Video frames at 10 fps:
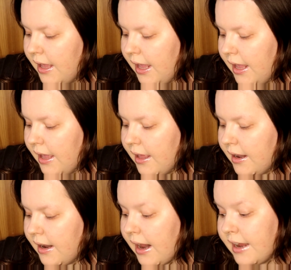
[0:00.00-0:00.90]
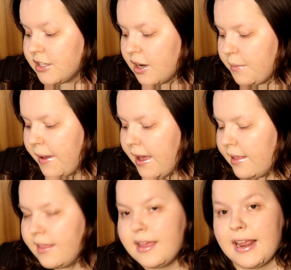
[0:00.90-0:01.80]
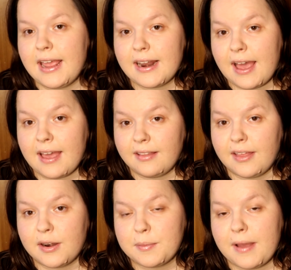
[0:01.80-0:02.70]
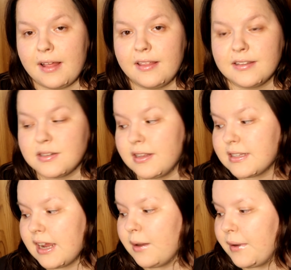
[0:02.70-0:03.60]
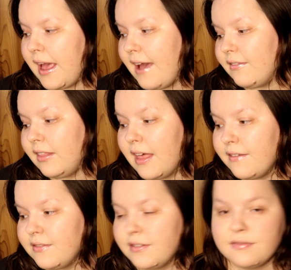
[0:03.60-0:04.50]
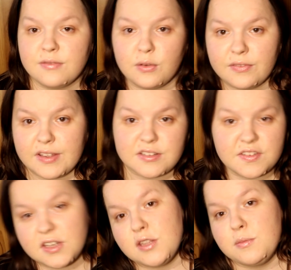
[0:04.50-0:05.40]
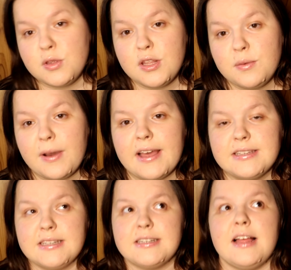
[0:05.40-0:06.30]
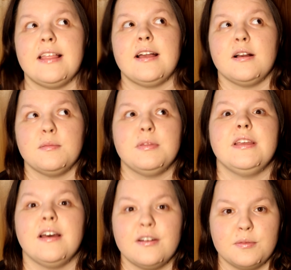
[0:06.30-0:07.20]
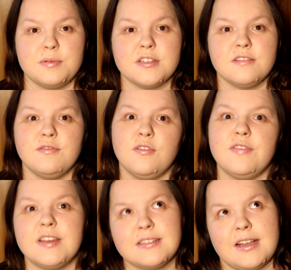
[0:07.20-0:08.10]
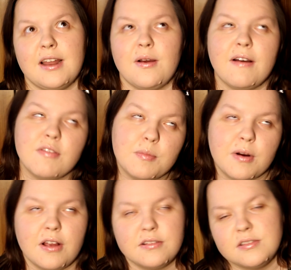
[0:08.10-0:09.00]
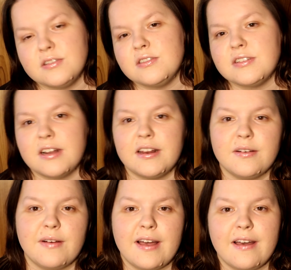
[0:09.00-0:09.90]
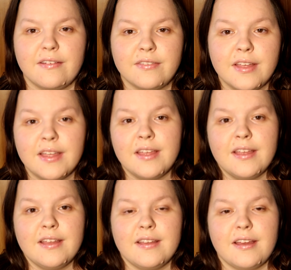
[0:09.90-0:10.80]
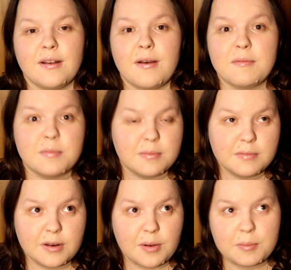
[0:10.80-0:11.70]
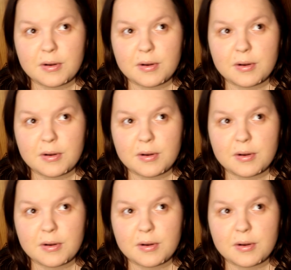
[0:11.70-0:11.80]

and an eyeshadow palette and a highlighter palette. So that's kind of what I have left full face Fenty Beauty wise. It's not like a complete 100% full face like I don't have the bronzers and I don't have and I'll have, you know, a